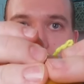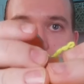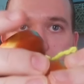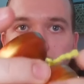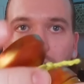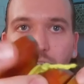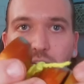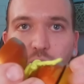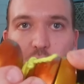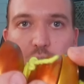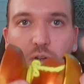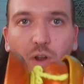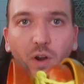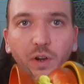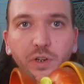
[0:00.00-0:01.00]
a little
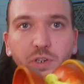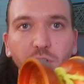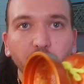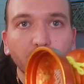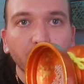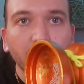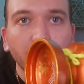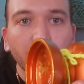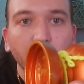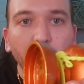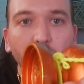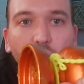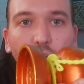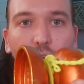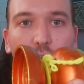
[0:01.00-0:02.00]
larger
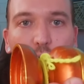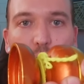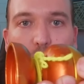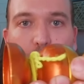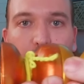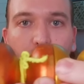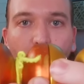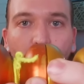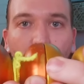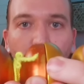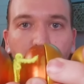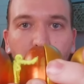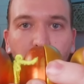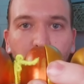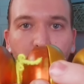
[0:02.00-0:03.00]

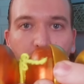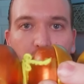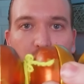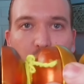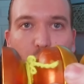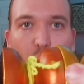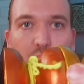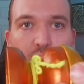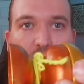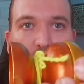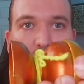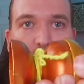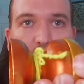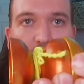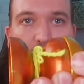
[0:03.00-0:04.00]
on the
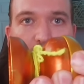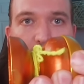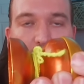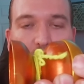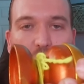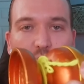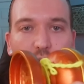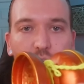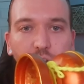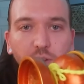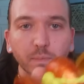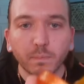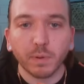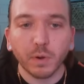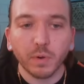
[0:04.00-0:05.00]
Wizard than on
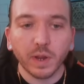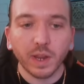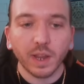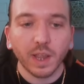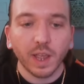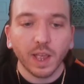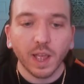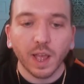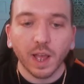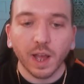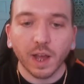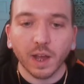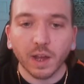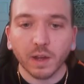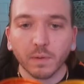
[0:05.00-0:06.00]
the Bowie,
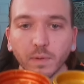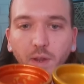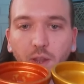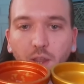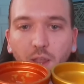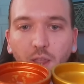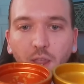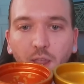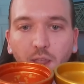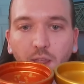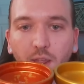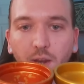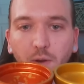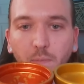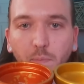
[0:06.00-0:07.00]

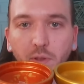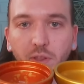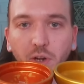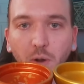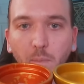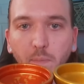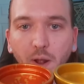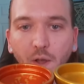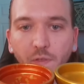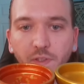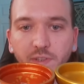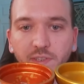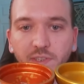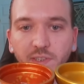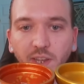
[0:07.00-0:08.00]
but they're about
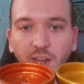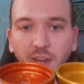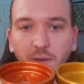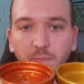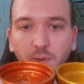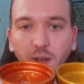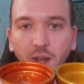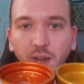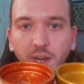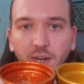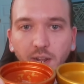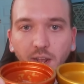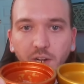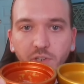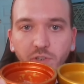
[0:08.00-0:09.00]
the same
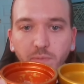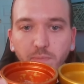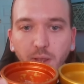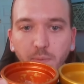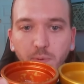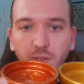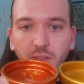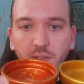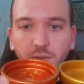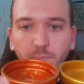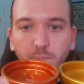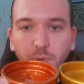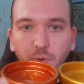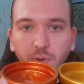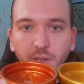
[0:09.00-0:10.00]
height. Actually, maybe the
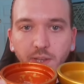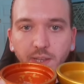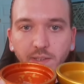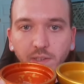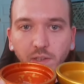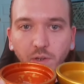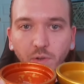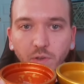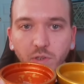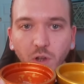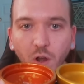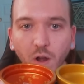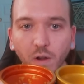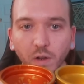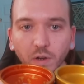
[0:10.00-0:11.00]
Bowie is a little
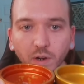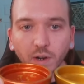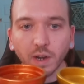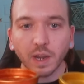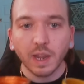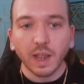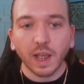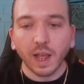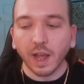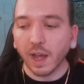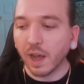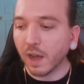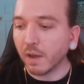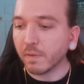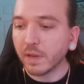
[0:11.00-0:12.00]
taller.
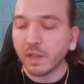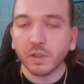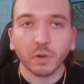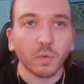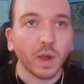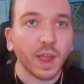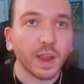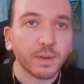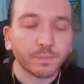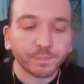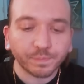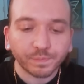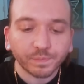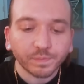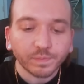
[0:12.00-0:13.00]
Either way,
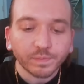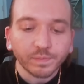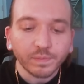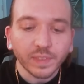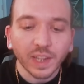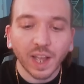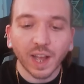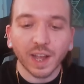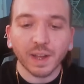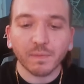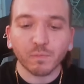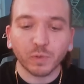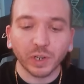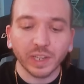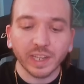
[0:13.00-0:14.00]

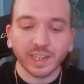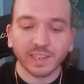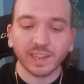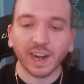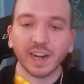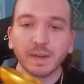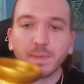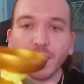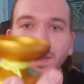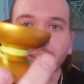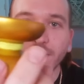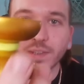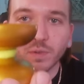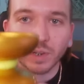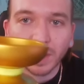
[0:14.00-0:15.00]
really excited about this